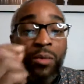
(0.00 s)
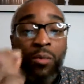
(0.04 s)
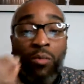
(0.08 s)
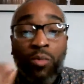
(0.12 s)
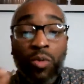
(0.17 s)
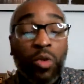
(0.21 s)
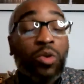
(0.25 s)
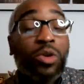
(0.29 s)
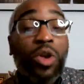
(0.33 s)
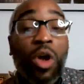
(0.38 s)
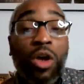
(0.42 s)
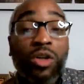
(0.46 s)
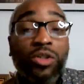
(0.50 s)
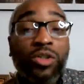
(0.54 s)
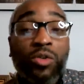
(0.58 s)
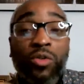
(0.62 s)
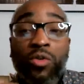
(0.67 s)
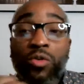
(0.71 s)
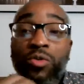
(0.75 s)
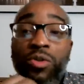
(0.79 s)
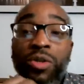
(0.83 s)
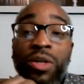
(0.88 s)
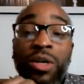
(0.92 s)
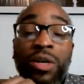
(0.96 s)
You can also
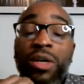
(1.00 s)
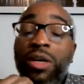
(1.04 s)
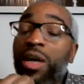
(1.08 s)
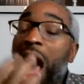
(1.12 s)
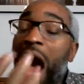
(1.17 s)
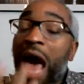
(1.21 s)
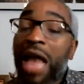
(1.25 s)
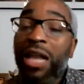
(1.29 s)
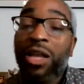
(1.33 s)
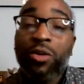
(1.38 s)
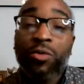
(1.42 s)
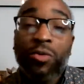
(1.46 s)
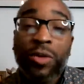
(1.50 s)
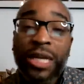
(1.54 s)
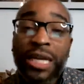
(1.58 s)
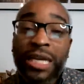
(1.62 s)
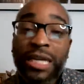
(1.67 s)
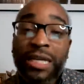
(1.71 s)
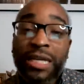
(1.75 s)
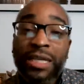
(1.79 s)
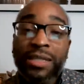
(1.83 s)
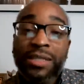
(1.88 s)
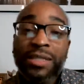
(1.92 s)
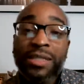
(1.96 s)
use collard
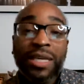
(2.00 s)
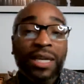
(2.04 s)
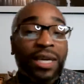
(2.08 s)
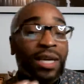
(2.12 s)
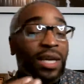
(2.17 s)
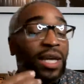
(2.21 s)
greens.